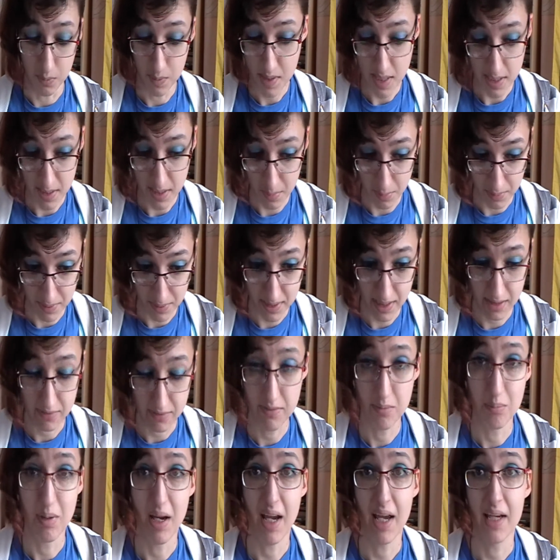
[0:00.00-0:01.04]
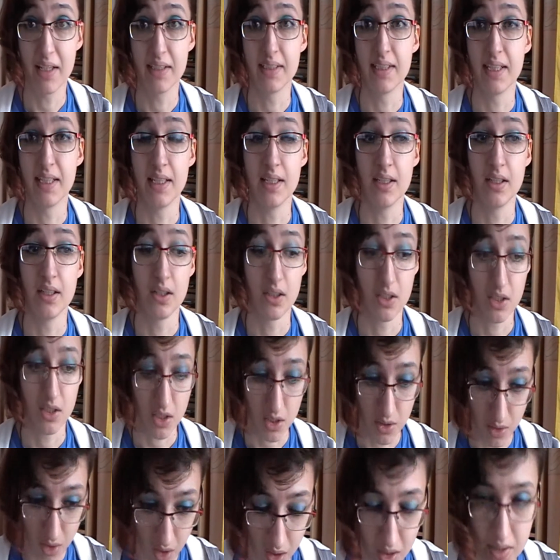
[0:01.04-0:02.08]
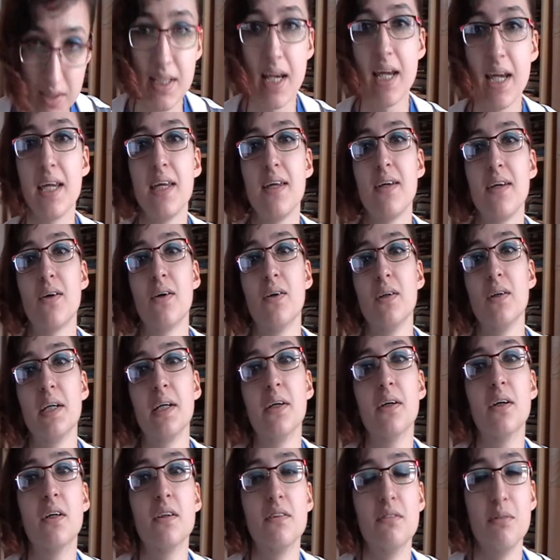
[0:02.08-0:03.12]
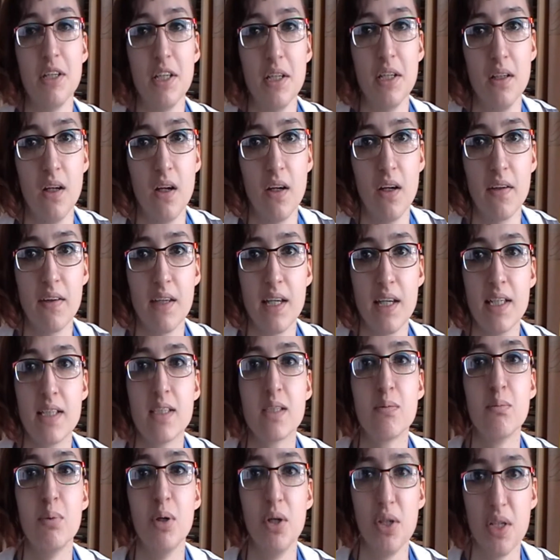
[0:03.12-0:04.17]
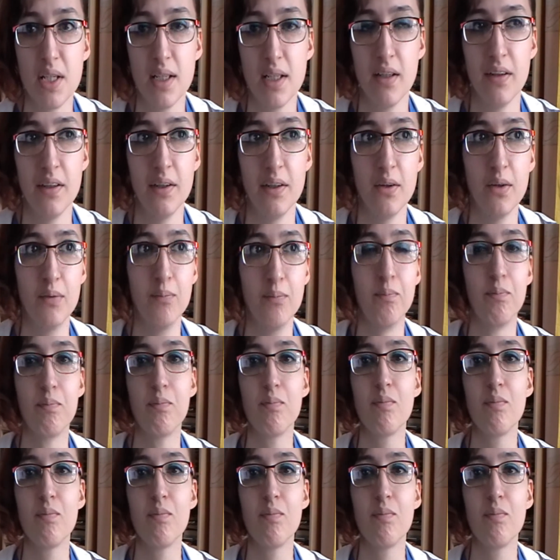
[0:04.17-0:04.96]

said to myself in my head, I said, you can't take your colleague off when you're like this. Put your light on,